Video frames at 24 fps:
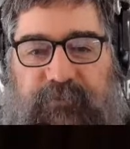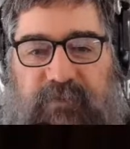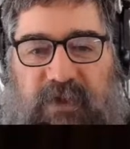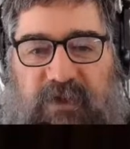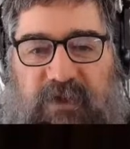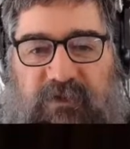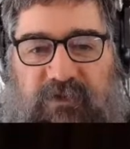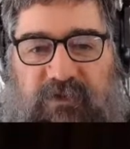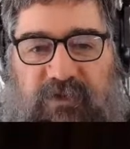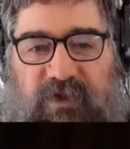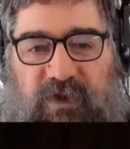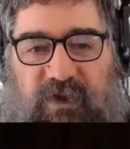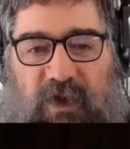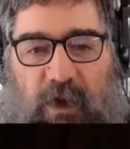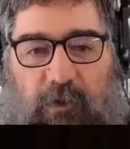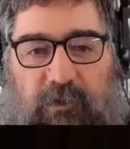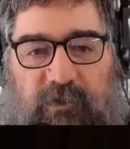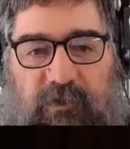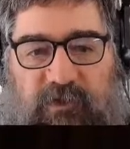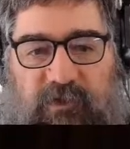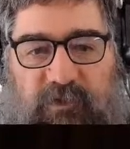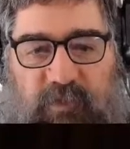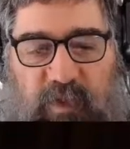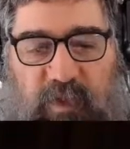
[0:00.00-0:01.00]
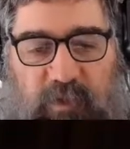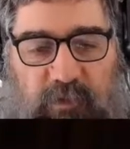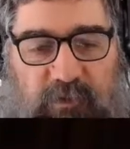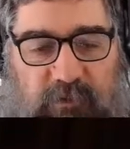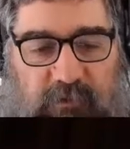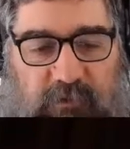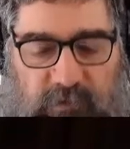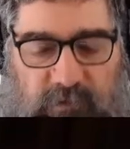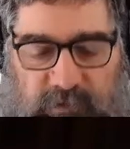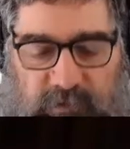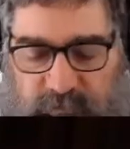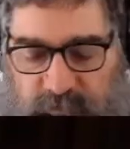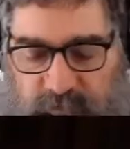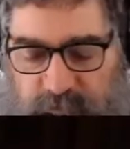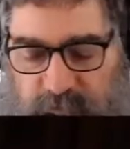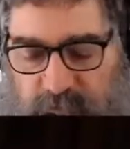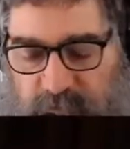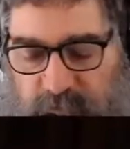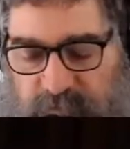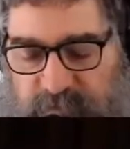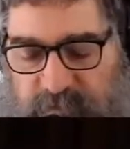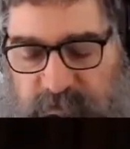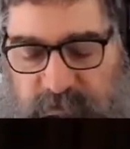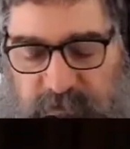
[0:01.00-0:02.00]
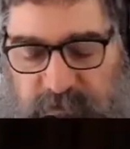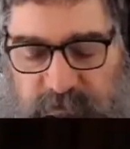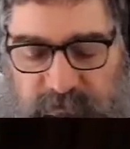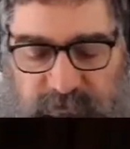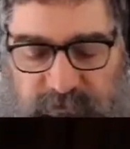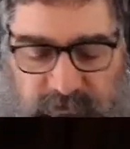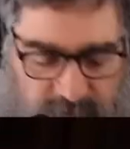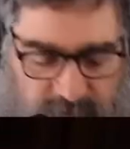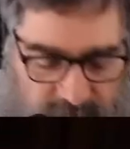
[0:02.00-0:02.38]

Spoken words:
It just encourages people to run through crossings.